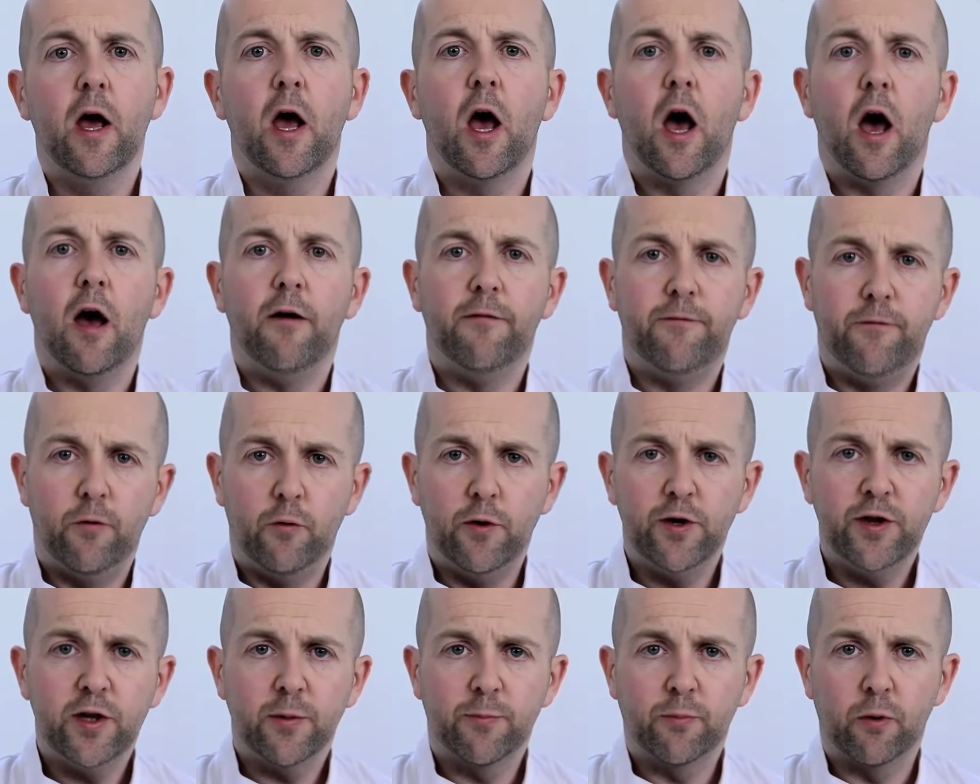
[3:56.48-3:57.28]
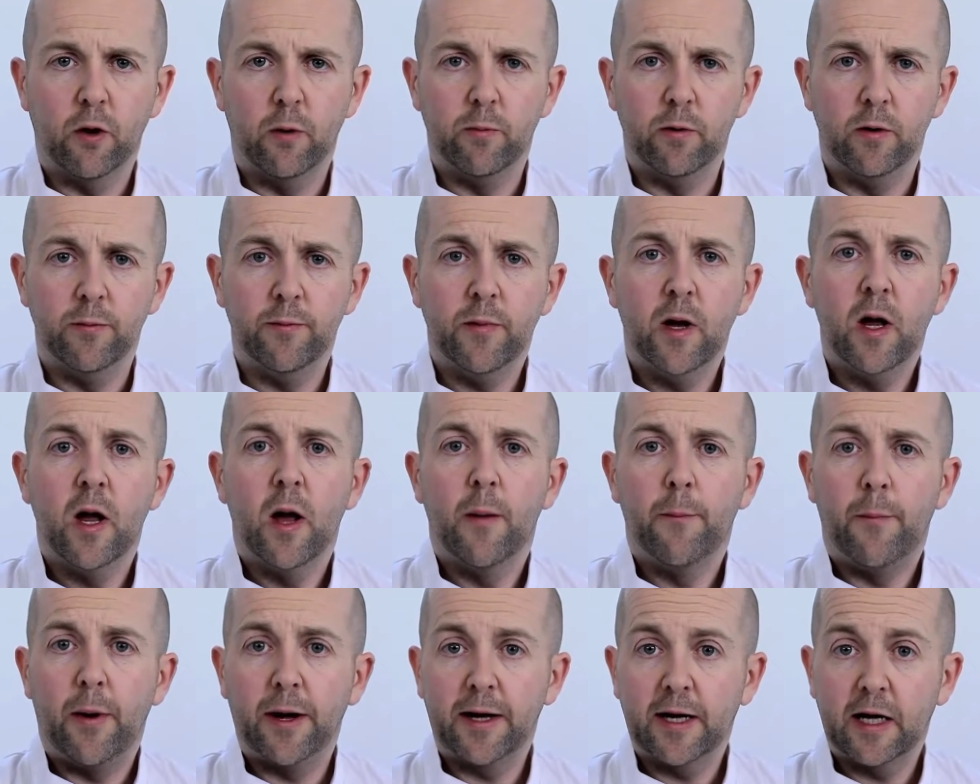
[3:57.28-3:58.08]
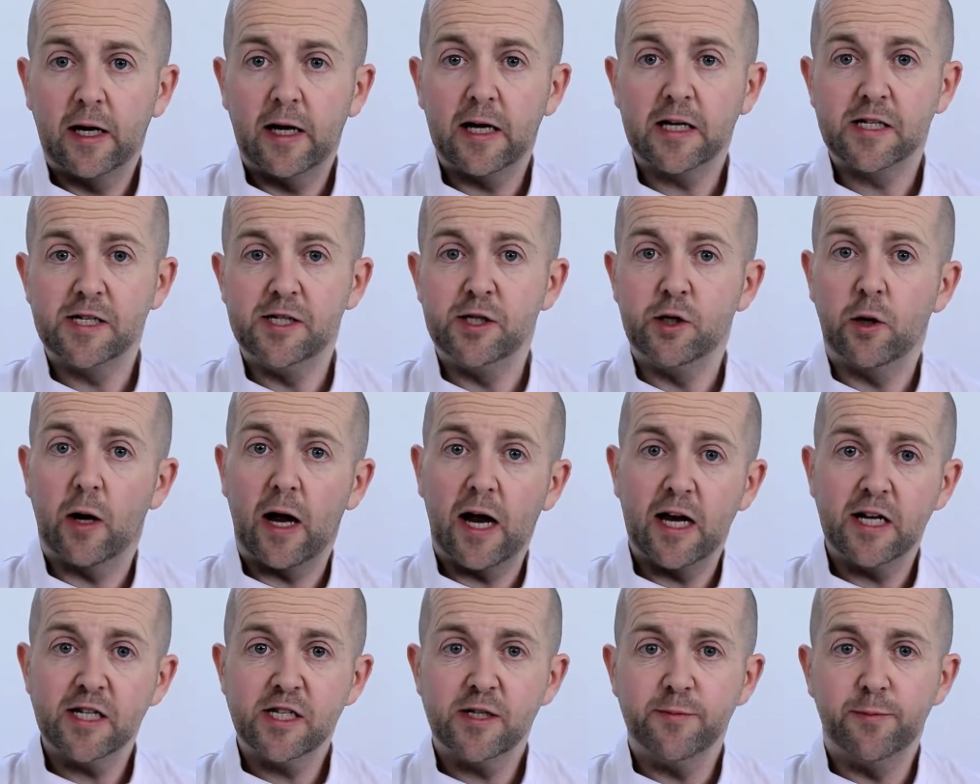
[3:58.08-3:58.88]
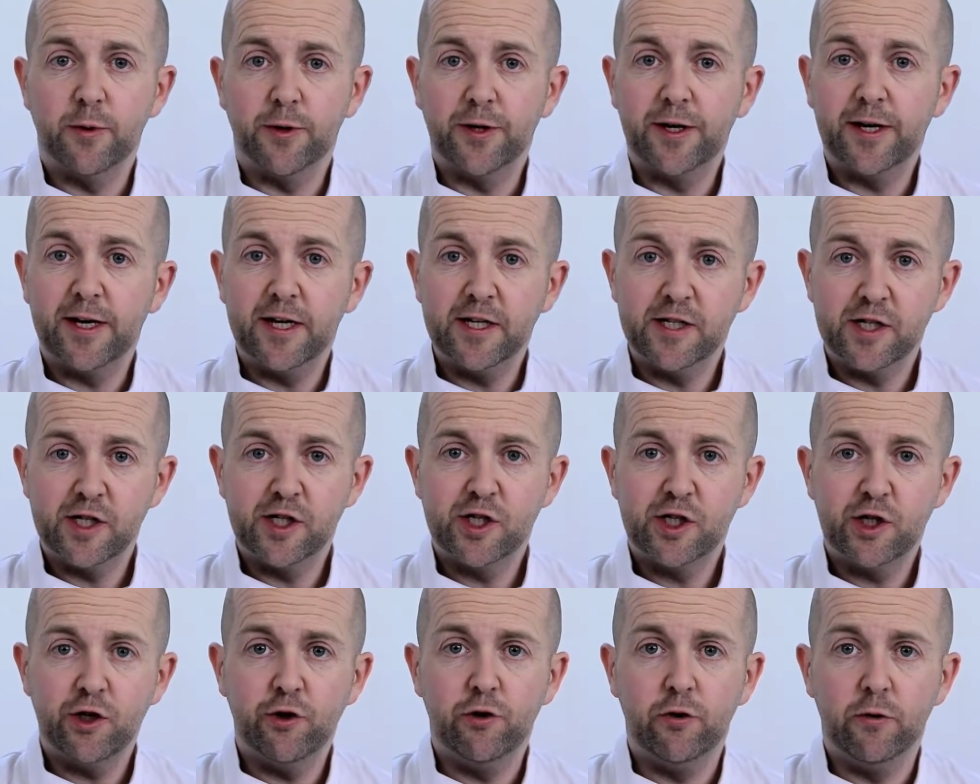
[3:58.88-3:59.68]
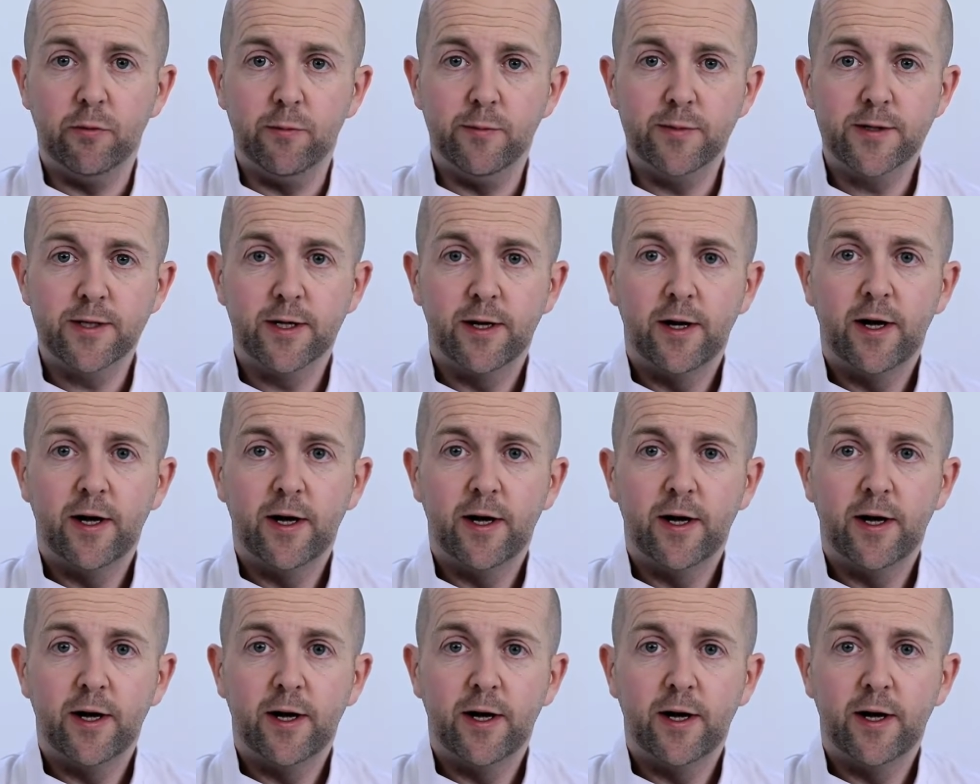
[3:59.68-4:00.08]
Avoid the problem by collecting your antibody into tubes